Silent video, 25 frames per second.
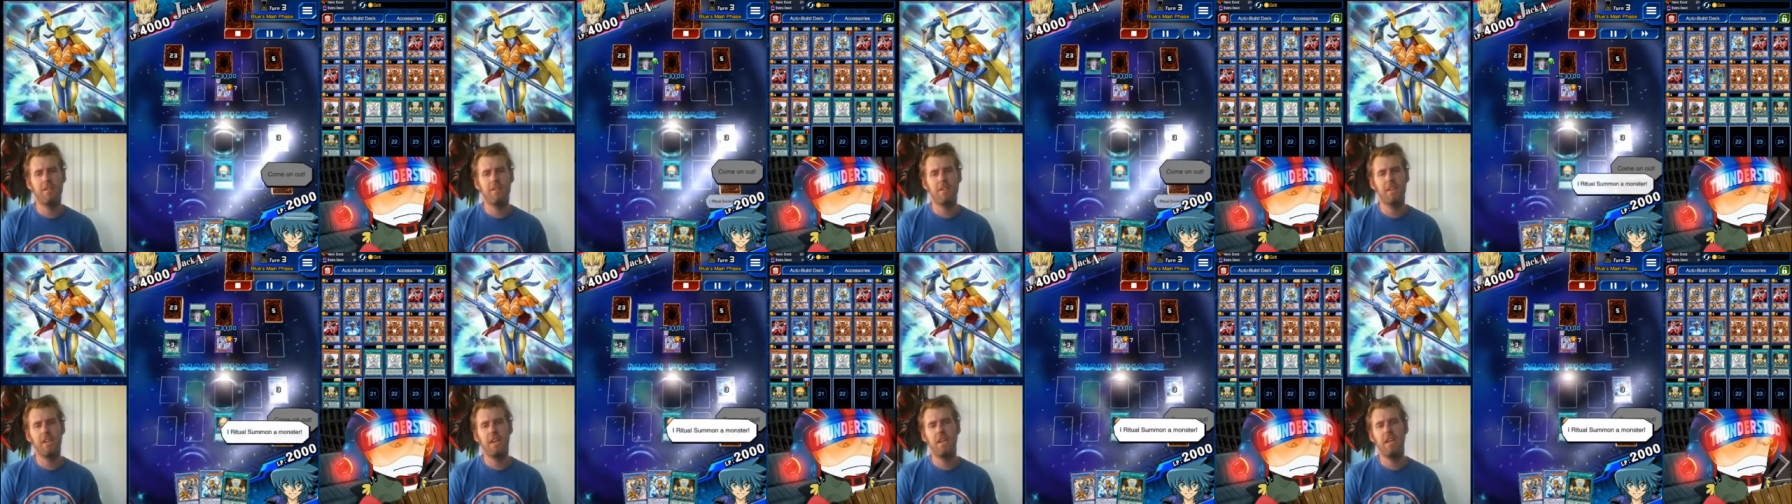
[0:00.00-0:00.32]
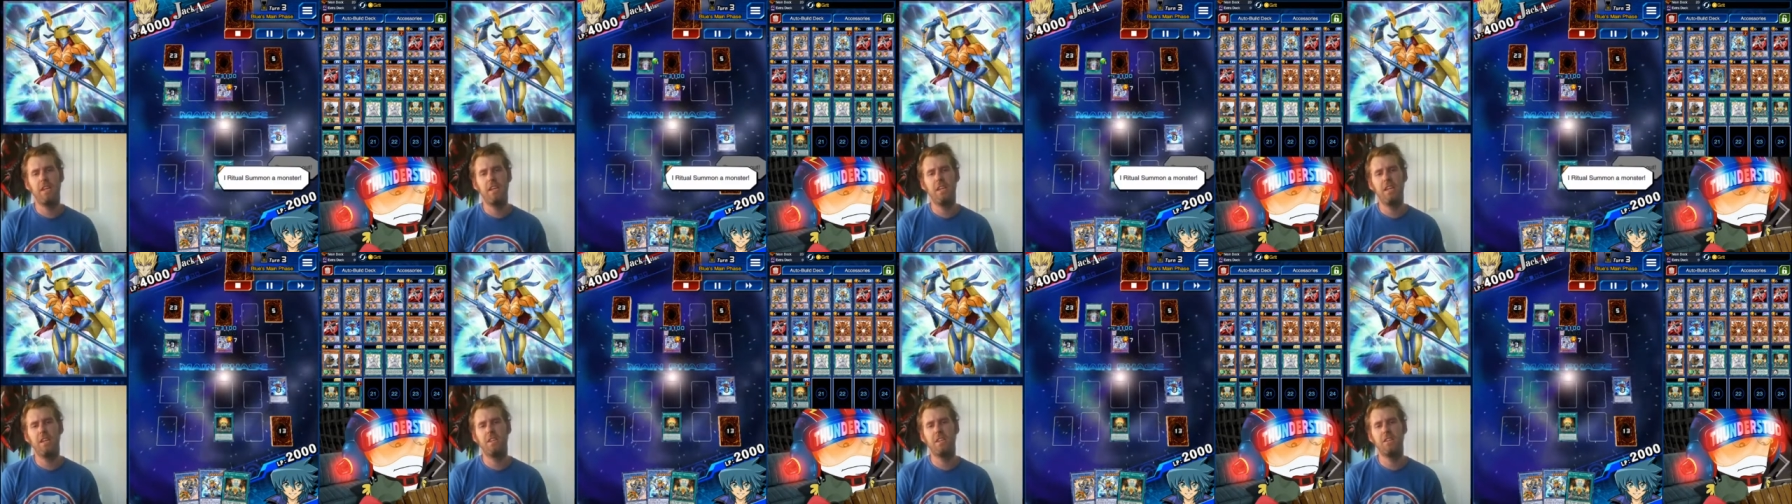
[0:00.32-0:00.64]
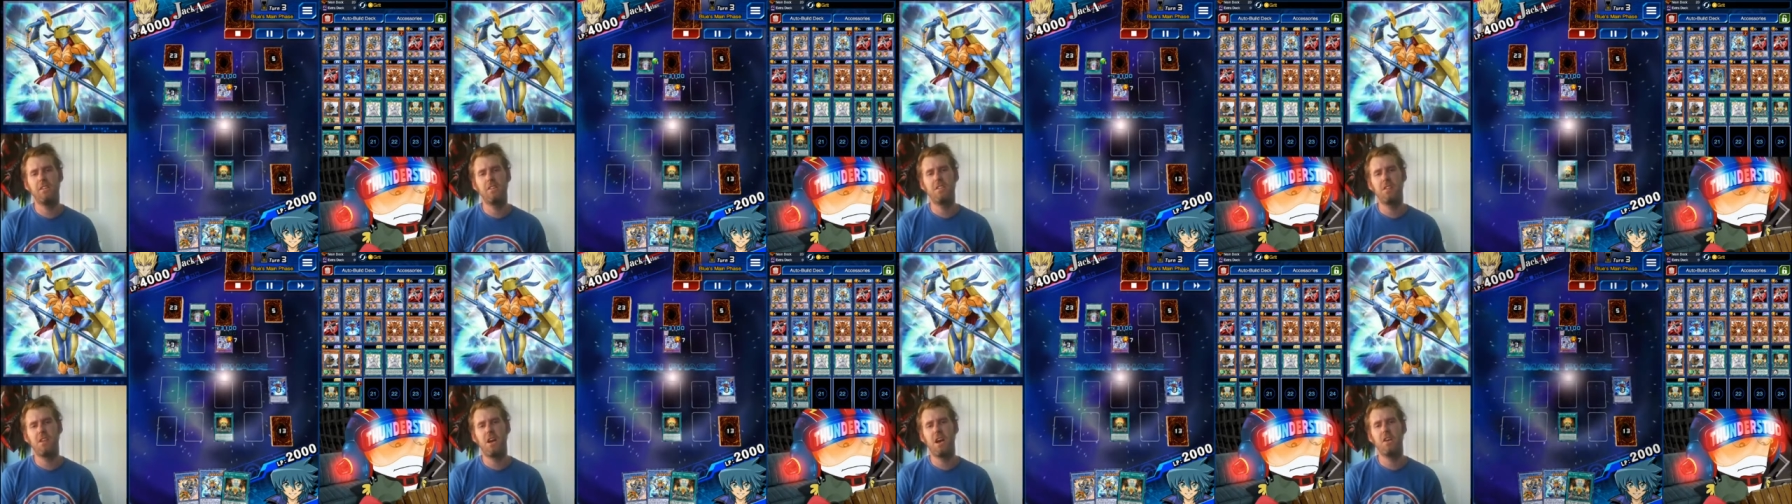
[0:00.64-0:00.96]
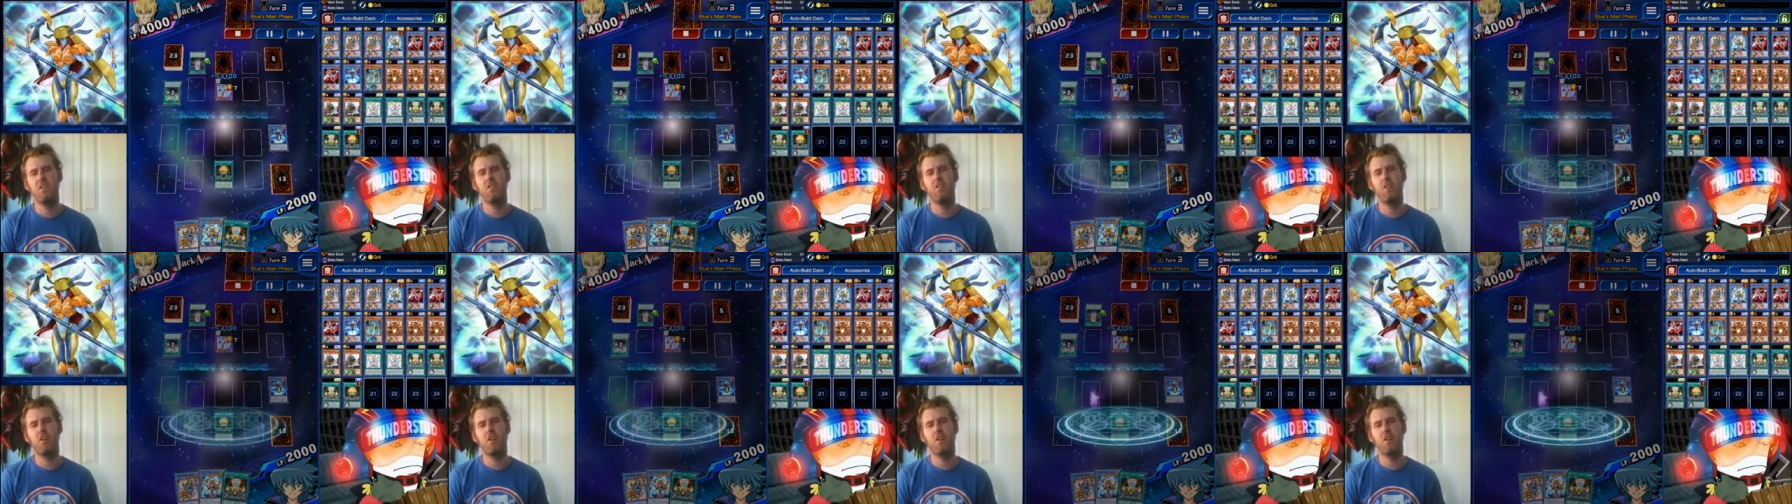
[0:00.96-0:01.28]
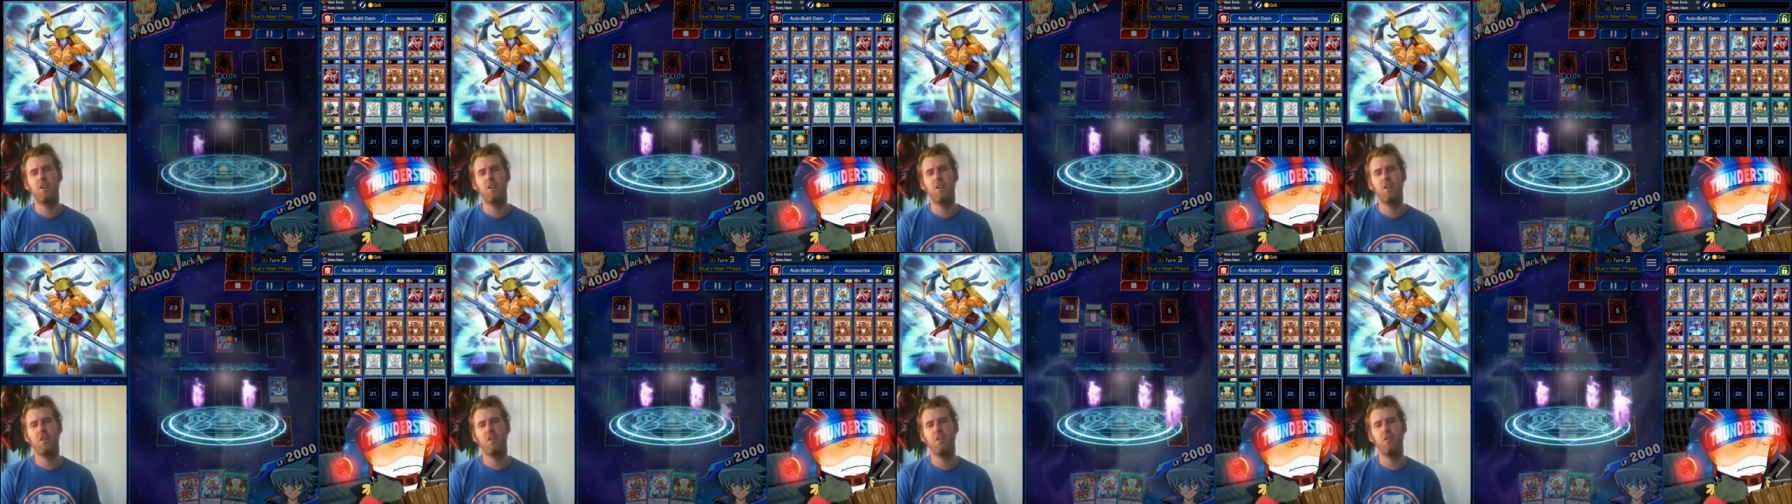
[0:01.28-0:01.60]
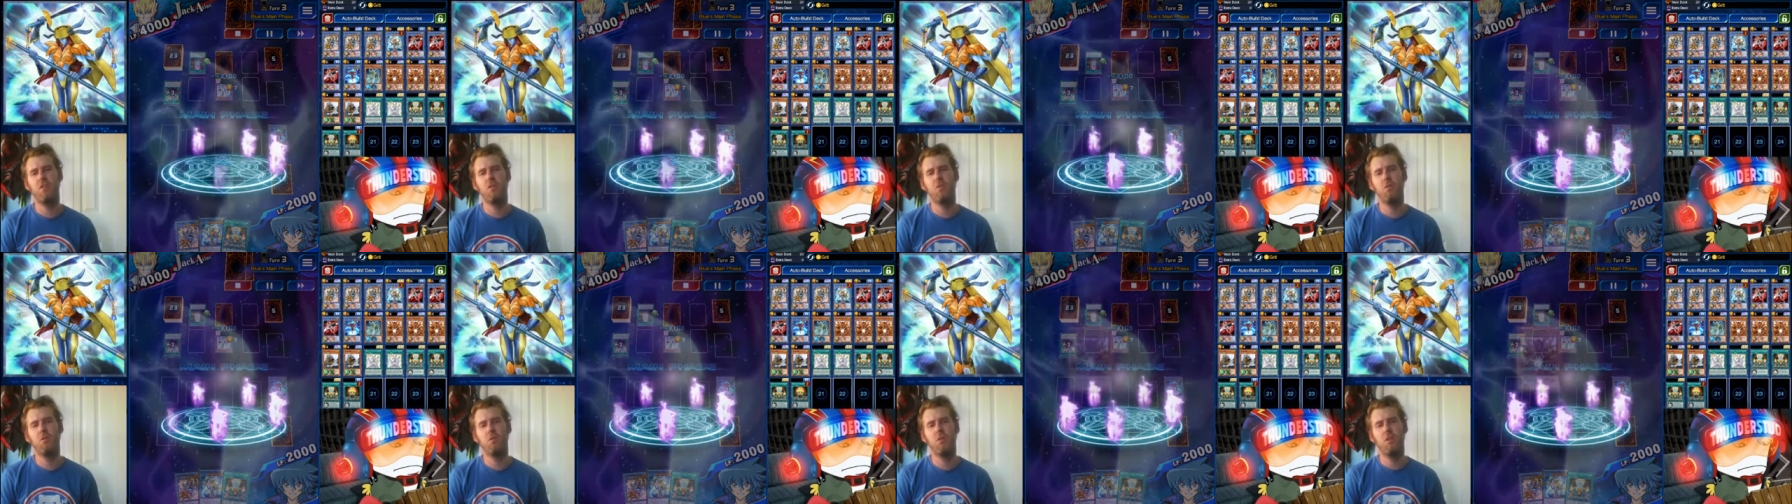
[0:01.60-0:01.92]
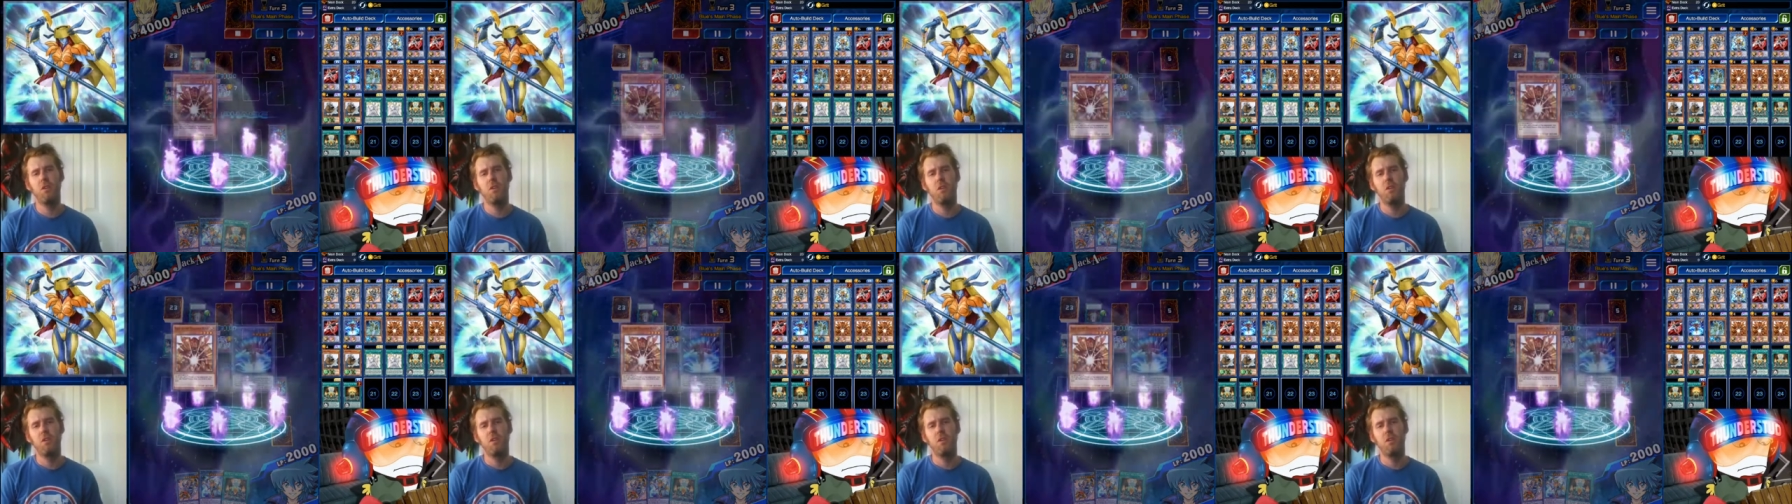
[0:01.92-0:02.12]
Dakini does not target you.